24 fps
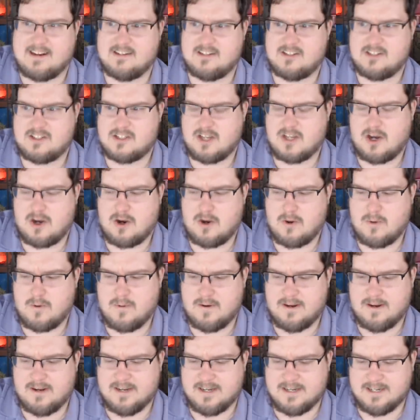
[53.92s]
so
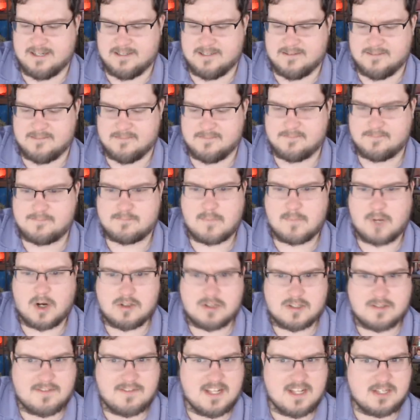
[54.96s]

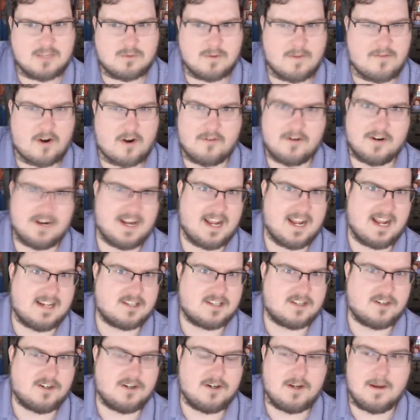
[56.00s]
most of these we've already
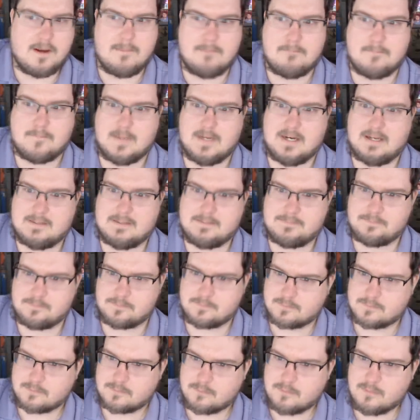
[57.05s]
answered, but
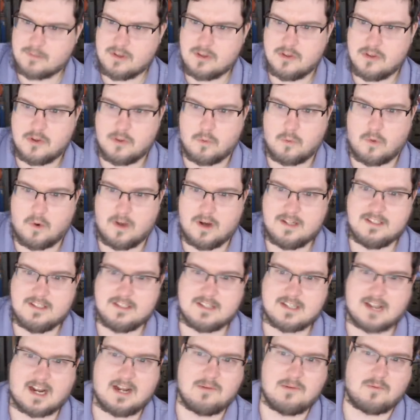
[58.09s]
the ones
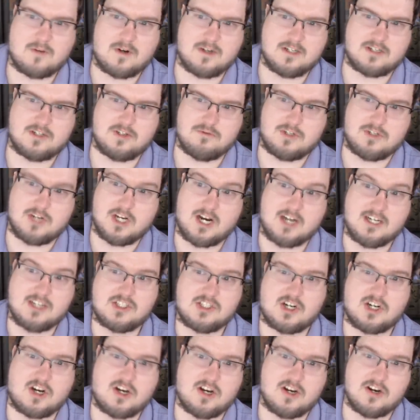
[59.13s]
I want to touch
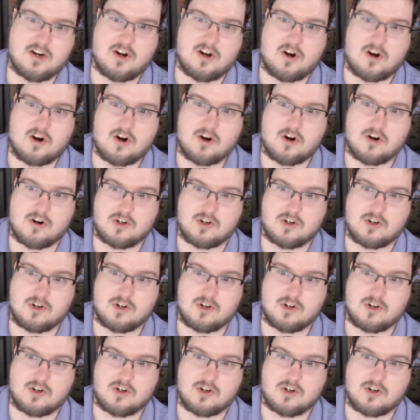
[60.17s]
on are